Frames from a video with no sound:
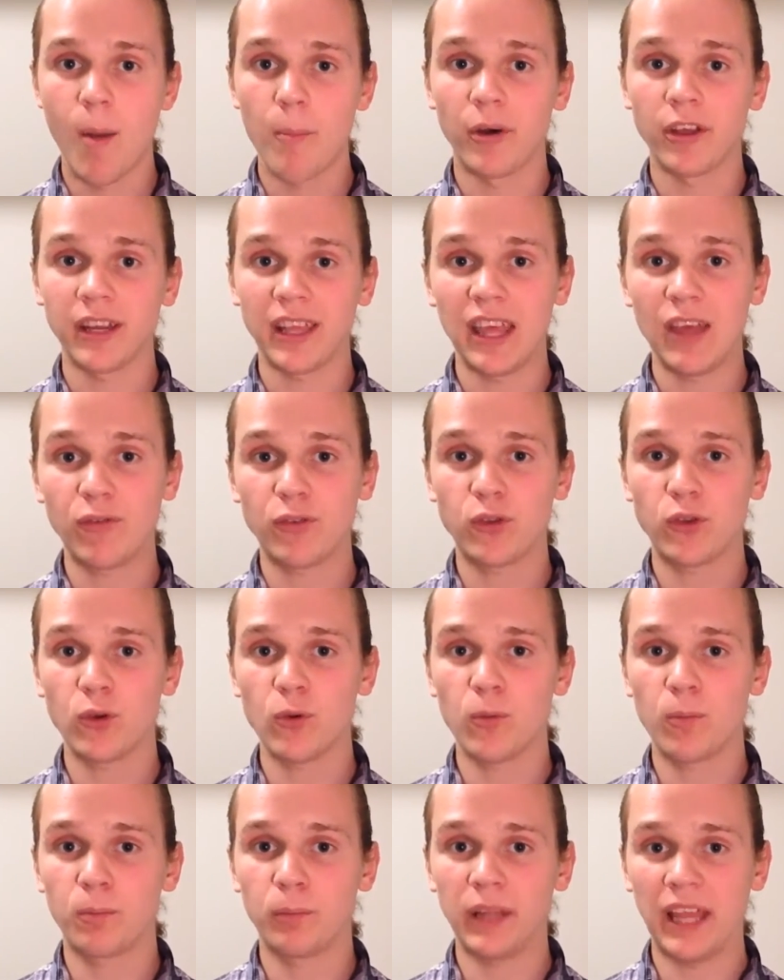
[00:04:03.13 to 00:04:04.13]
But if
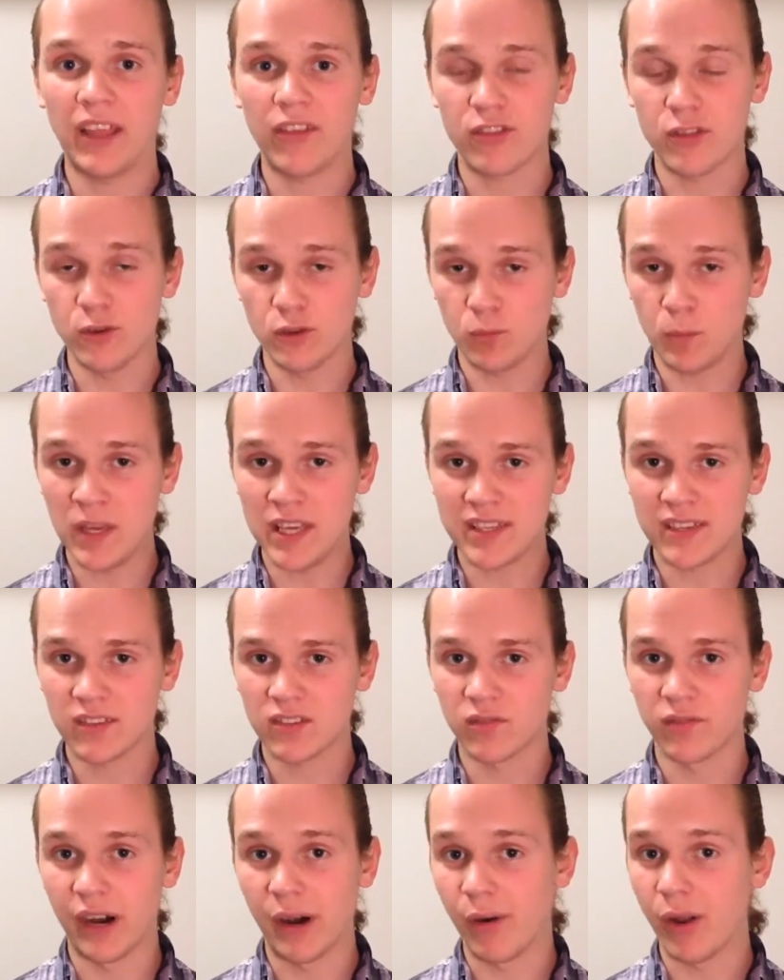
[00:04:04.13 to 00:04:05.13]
you place those
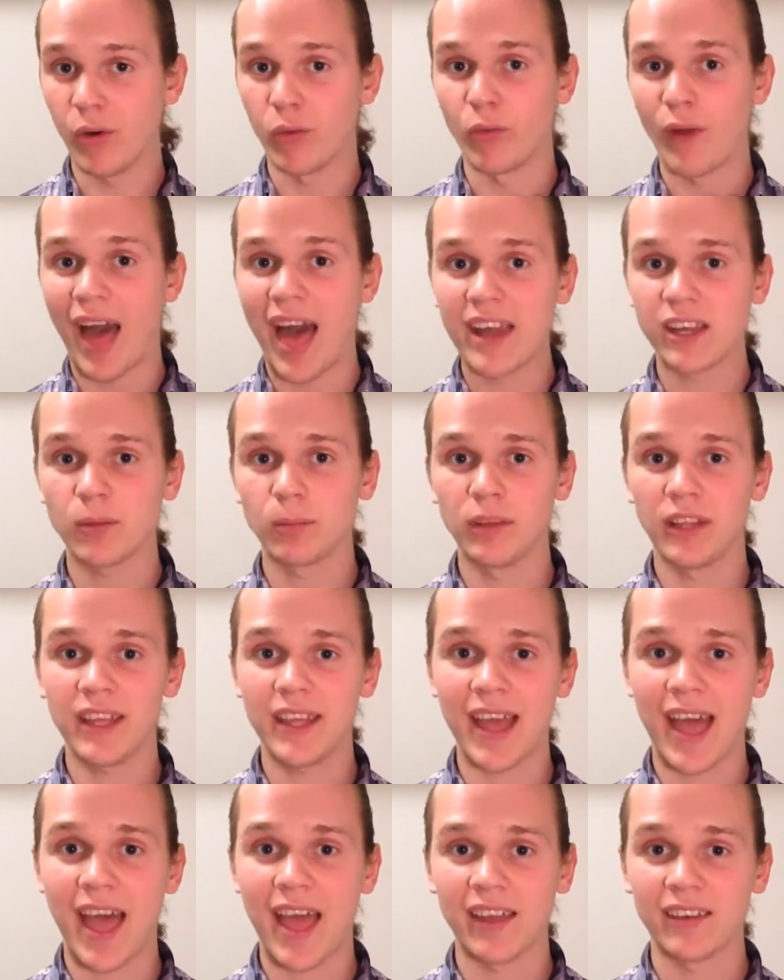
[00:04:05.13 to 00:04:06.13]
pieces very
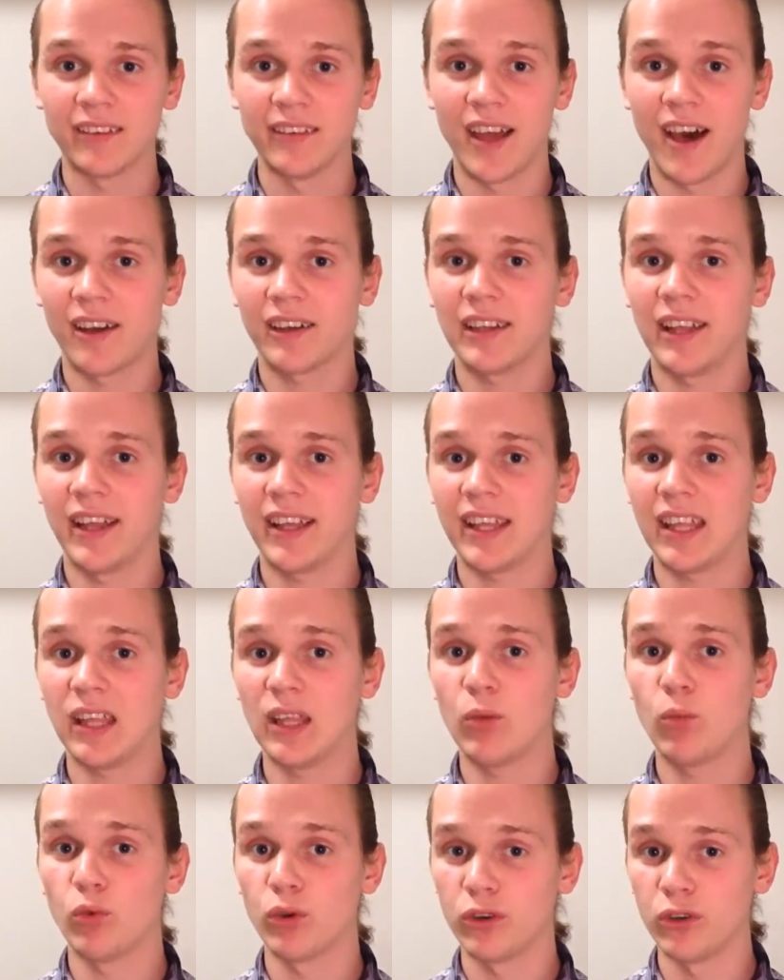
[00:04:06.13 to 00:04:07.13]
randomly and not like
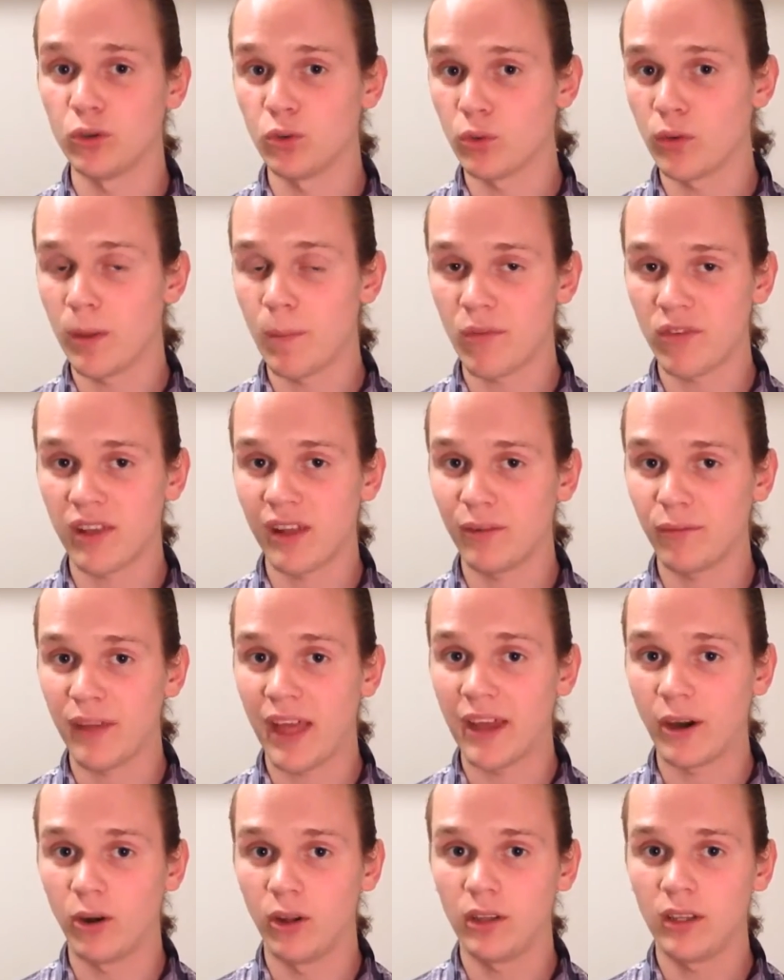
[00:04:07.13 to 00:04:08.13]
he would do himself
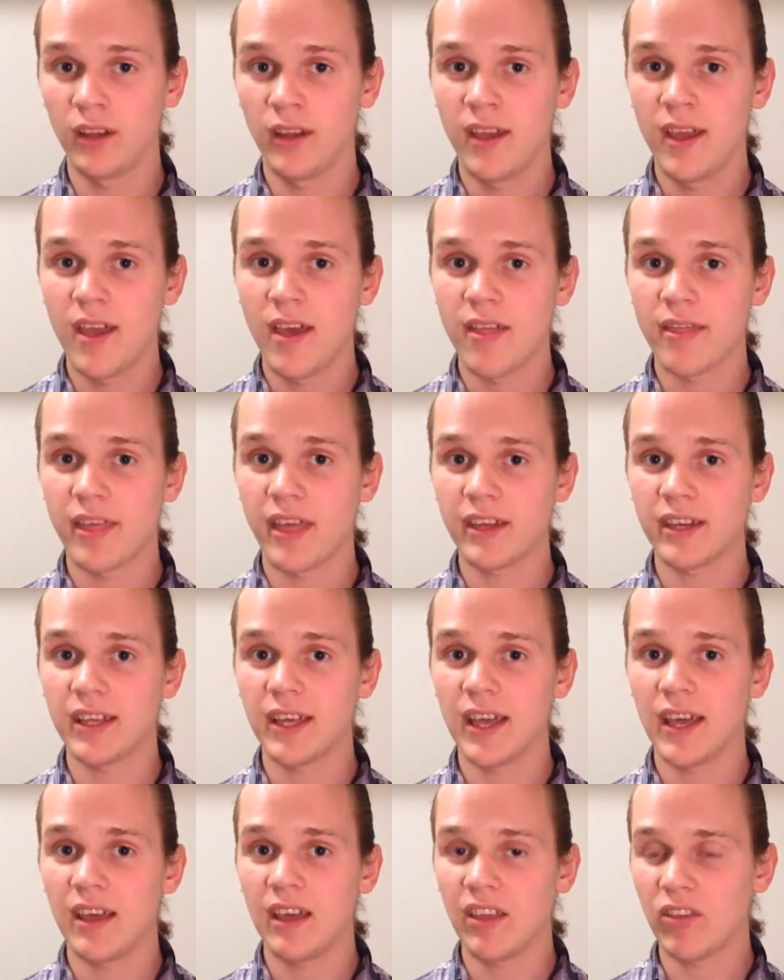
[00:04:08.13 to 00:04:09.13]
at all, then
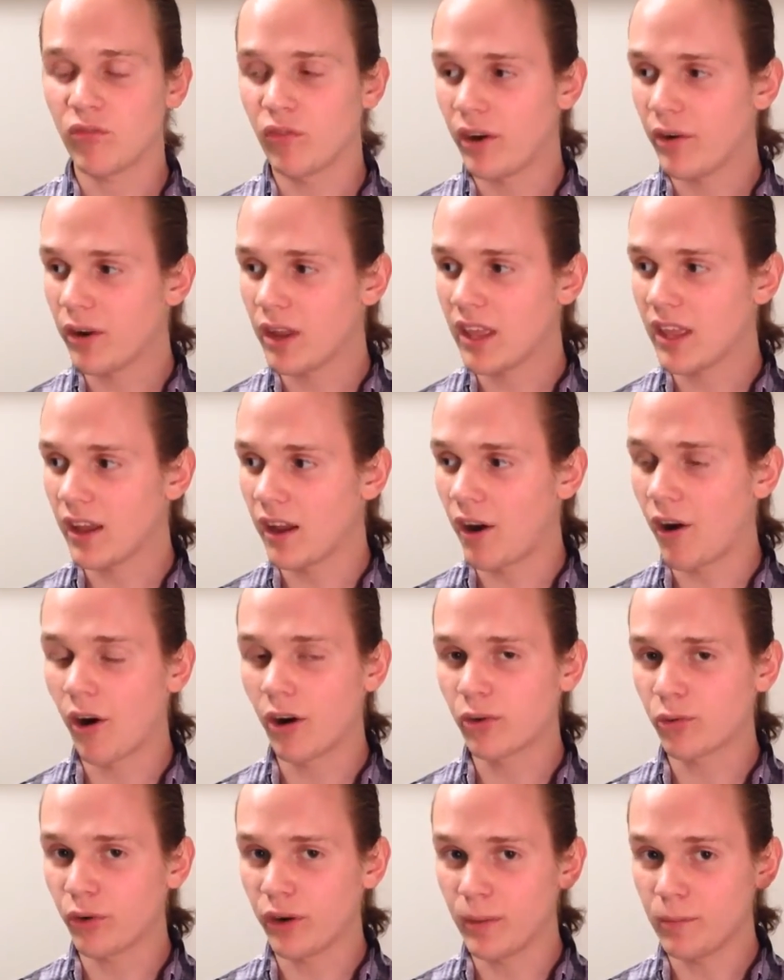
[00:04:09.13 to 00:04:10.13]
it's very
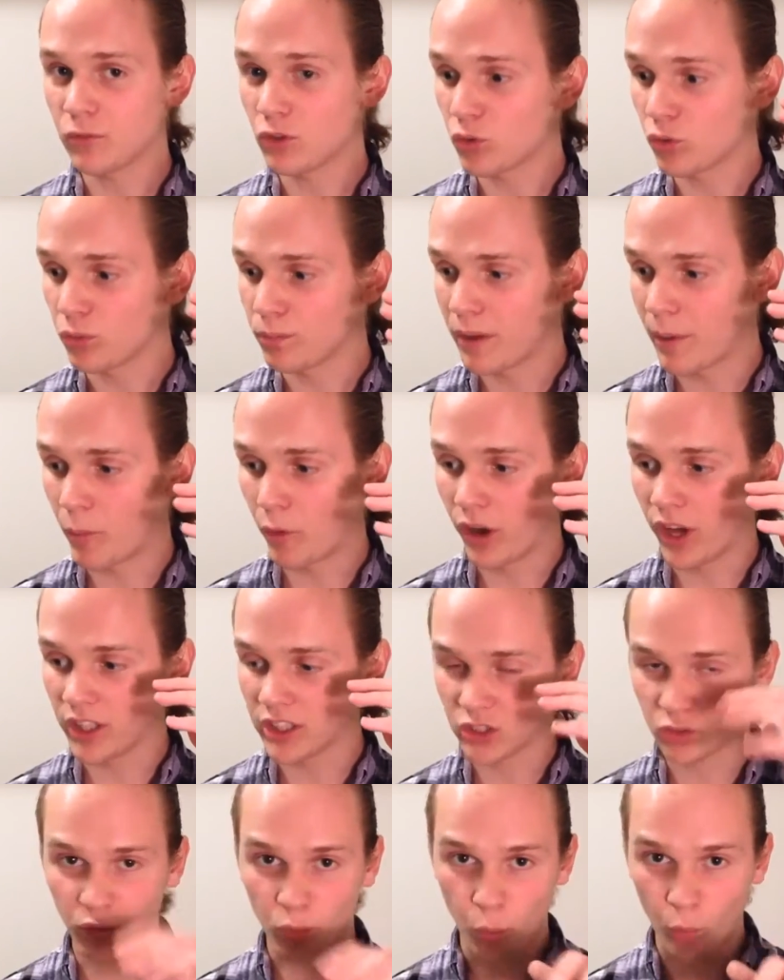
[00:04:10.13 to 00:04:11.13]
hard for him to
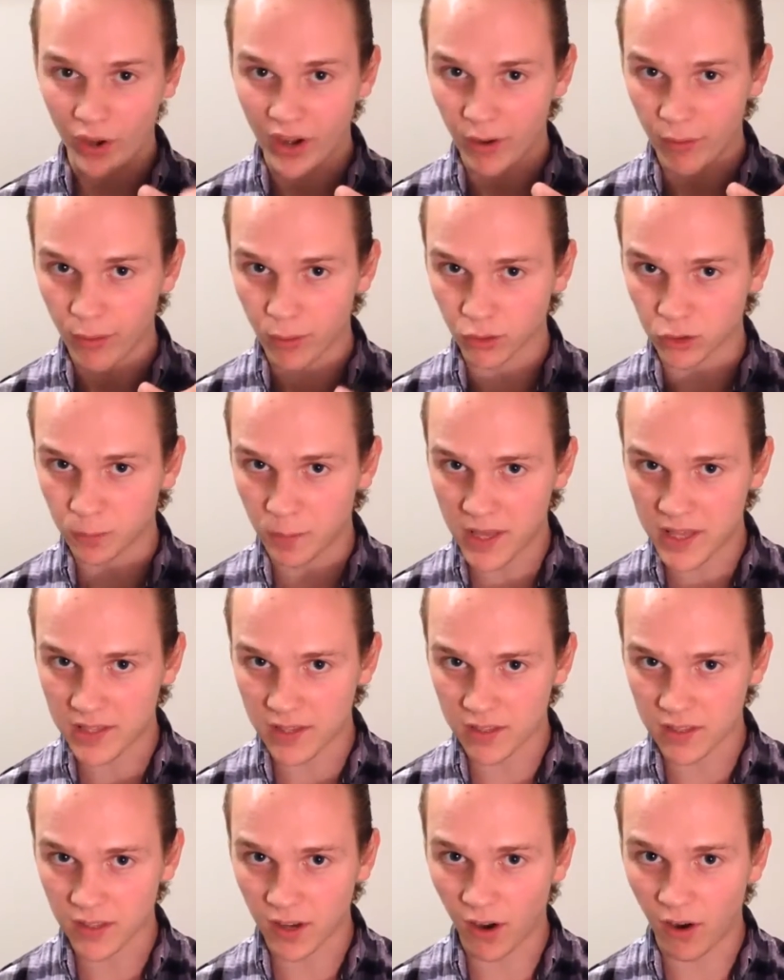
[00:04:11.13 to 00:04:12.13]
memorize where those
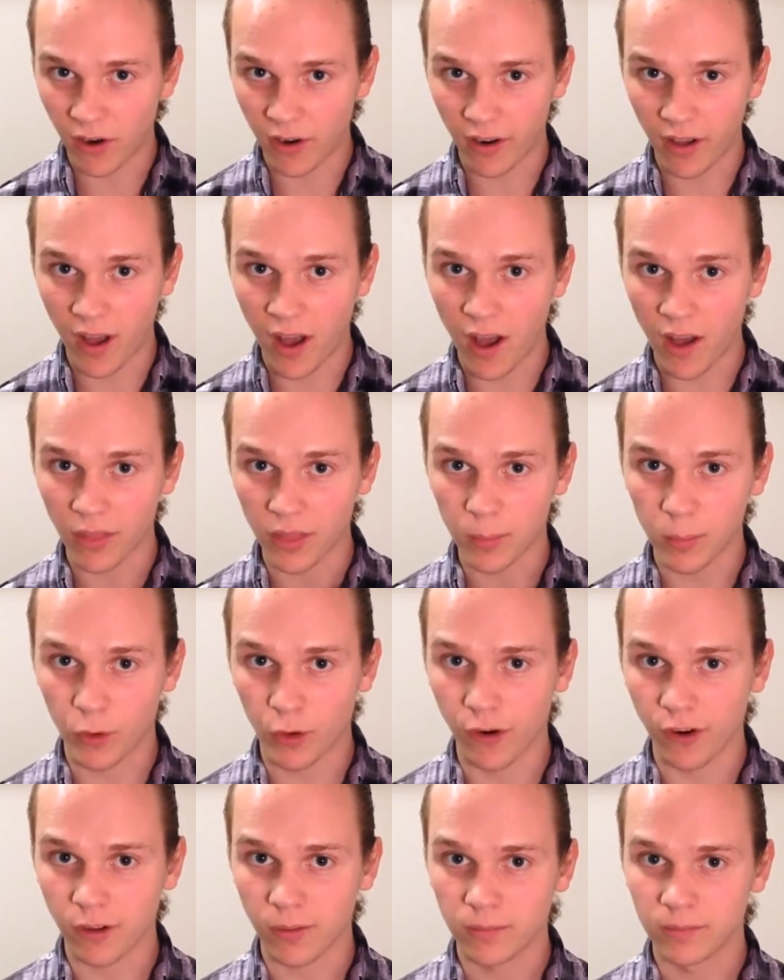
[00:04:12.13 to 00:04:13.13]
pieces are on the
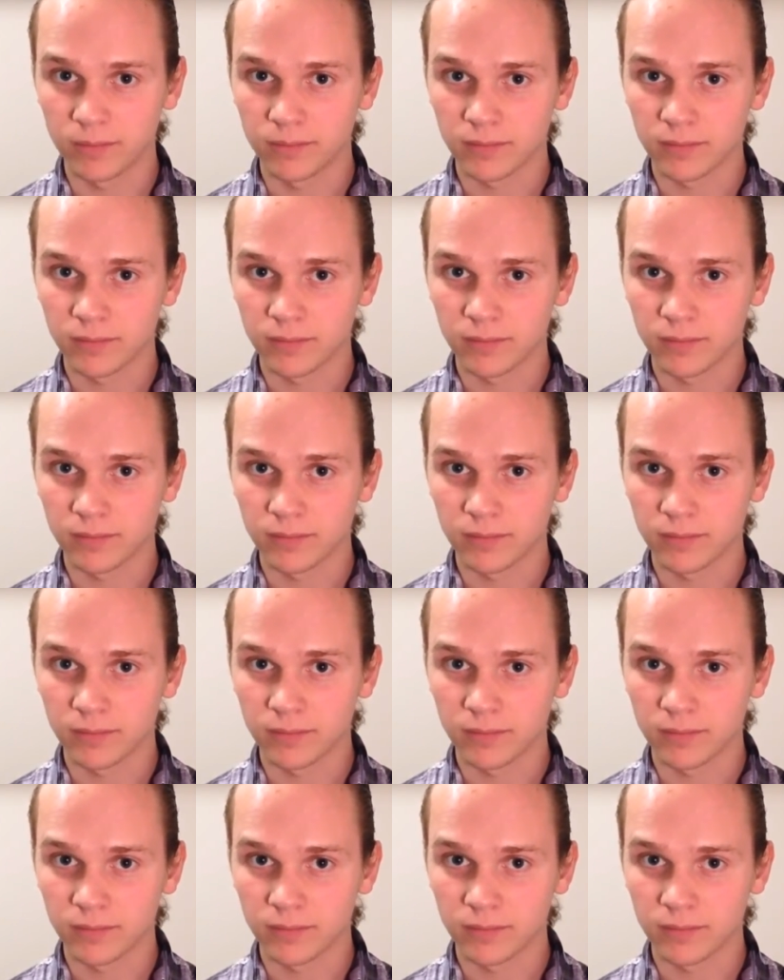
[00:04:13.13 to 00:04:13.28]
board,